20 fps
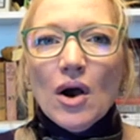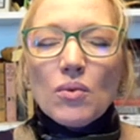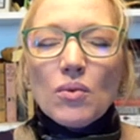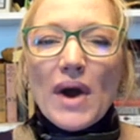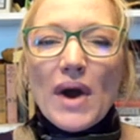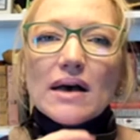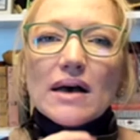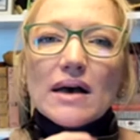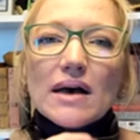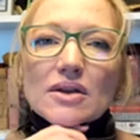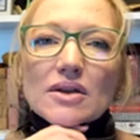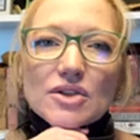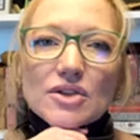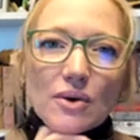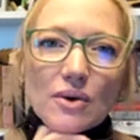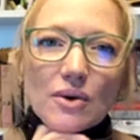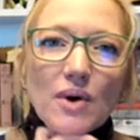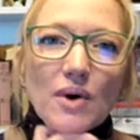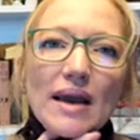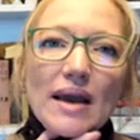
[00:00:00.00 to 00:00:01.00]
Well,
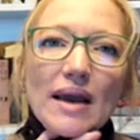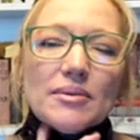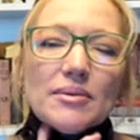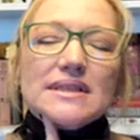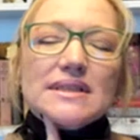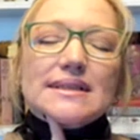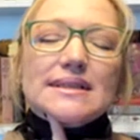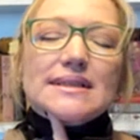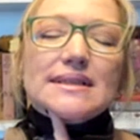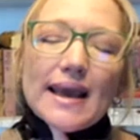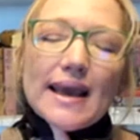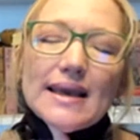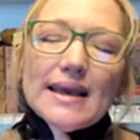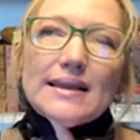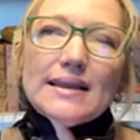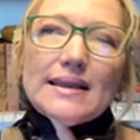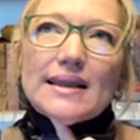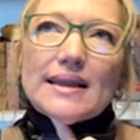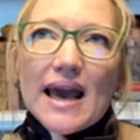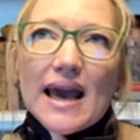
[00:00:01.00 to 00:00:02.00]
so I would
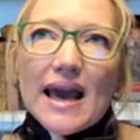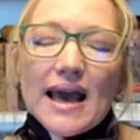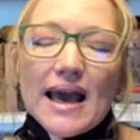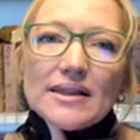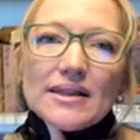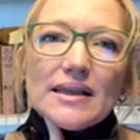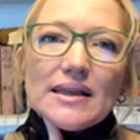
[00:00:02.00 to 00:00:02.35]
say that